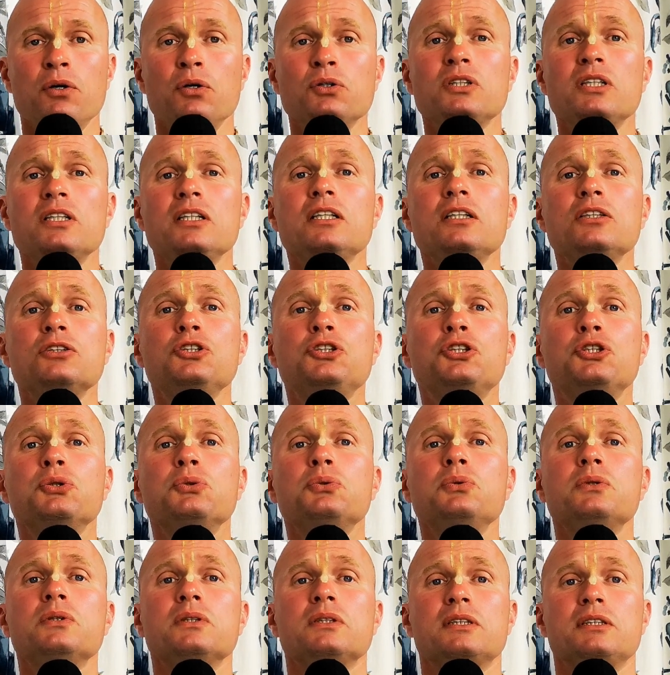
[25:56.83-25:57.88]
Those are little
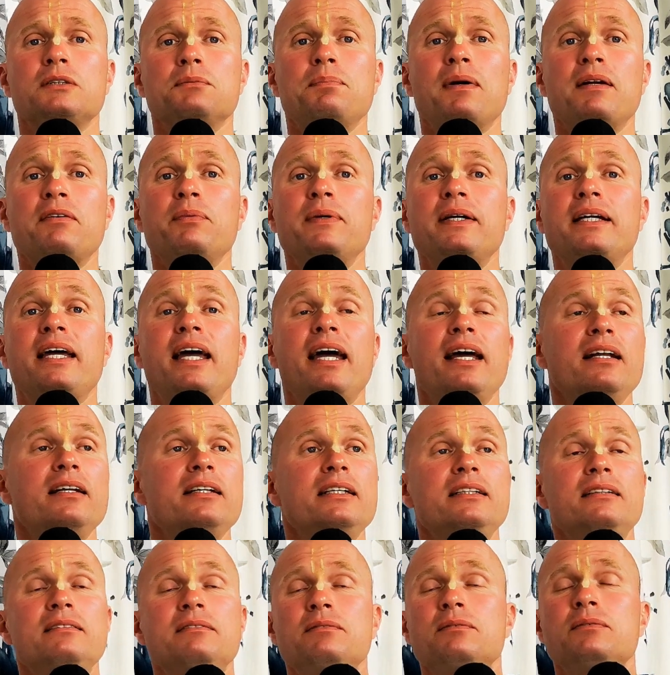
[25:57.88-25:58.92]
jewels. But we
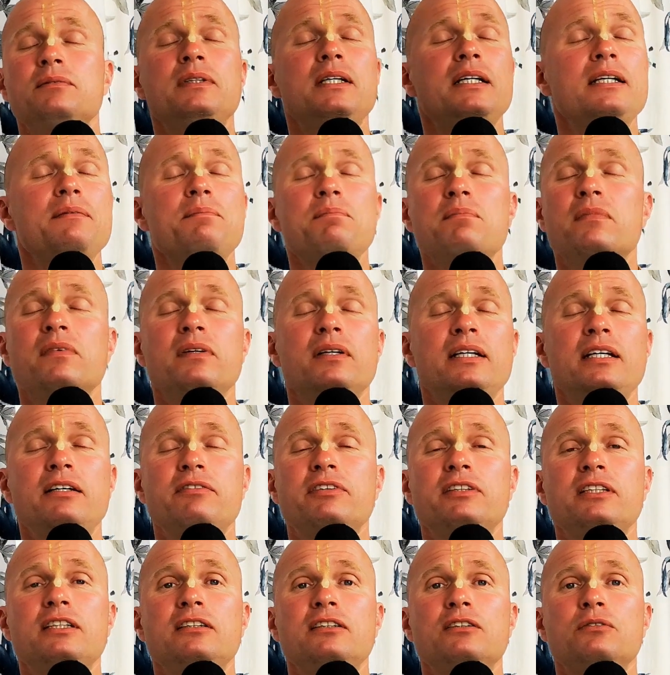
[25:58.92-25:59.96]
can,
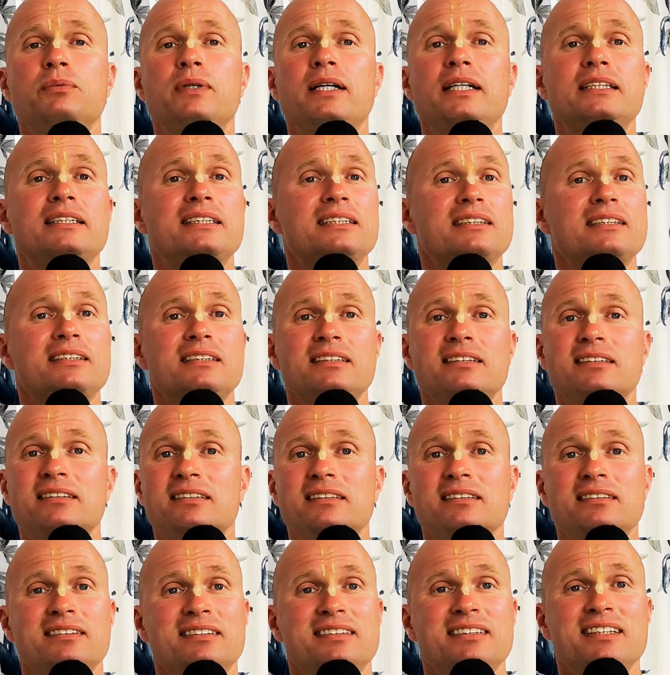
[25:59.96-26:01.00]
even in the West,
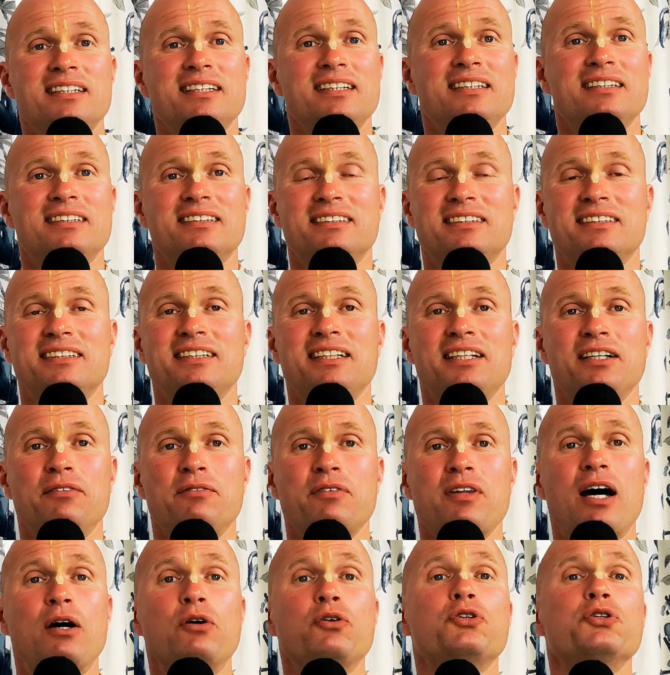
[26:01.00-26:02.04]

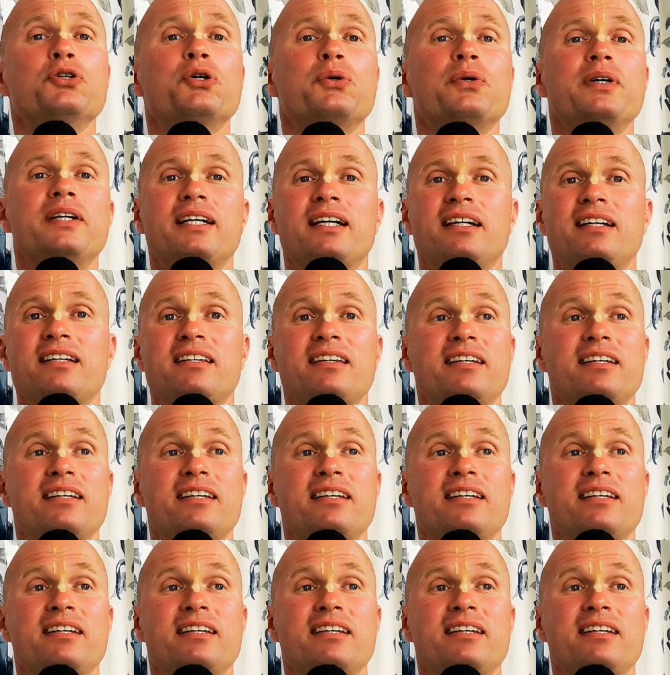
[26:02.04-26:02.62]
without knowing